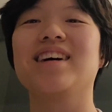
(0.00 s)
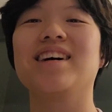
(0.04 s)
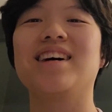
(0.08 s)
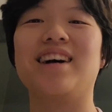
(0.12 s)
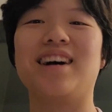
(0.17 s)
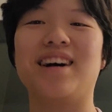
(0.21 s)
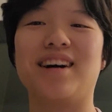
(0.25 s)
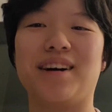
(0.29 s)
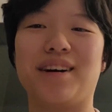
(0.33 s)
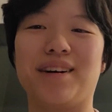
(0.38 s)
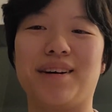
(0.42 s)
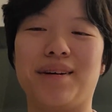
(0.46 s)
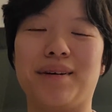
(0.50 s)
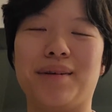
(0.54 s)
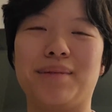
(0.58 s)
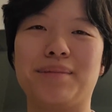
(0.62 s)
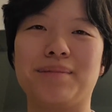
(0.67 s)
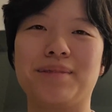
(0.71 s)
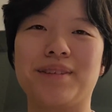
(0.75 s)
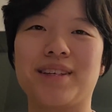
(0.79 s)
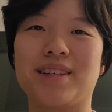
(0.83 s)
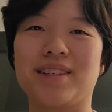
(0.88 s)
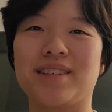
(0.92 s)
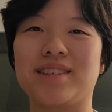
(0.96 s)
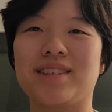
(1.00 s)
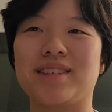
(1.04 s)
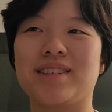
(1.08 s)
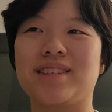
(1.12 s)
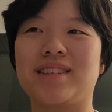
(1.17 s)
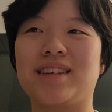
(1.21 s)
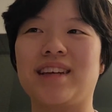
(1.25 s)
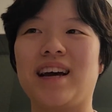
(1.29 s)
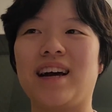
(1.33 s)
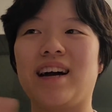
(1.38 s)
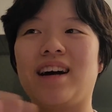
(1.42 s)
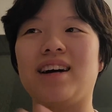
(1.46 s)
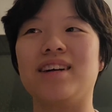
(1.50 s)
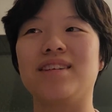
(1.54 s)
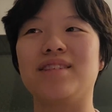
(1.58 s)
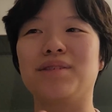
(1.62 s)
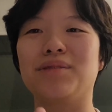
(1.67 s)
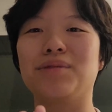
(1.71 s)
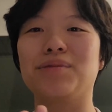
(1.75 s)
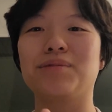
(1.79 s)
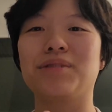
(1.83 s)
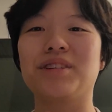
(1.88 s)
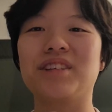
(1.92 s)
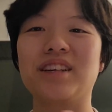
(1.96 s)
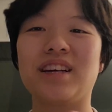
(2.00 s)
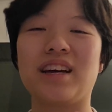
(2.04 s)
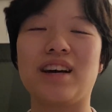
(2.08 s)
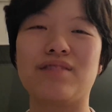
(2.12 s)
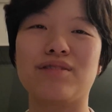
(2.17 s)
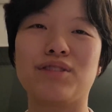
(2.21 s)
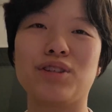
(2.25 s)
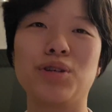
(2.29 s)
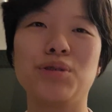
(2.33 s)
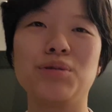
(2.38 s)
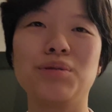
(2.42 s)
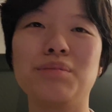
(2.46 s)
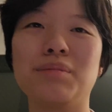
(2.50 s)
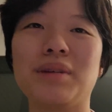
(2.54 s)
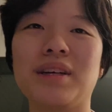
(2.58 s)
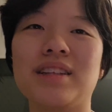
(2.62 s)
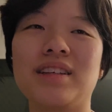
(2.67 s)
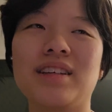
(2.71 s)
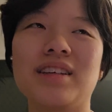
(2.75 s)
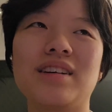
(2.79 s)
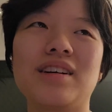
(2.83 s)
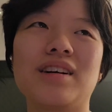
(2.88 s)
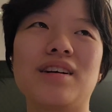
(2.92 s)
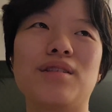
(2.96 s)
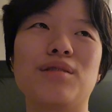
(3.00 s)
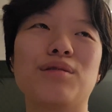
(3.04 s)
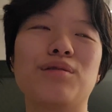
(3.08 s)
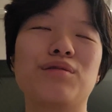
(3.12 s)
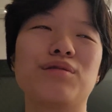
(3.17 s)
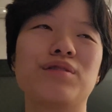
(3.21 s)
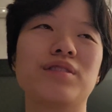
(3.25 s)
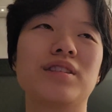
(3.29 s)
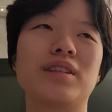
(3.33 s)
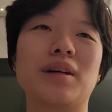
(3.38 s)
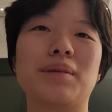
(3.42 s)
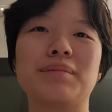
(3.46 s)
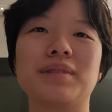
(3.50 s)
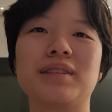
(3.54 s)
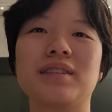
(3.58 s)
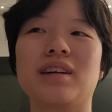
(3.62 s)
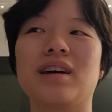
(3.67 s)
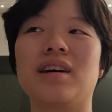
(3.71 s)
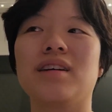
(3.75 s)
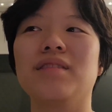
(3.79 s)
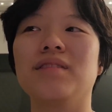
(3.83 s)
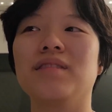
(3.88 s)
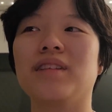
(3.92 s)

because yeah, I don't really have too many of some stuff.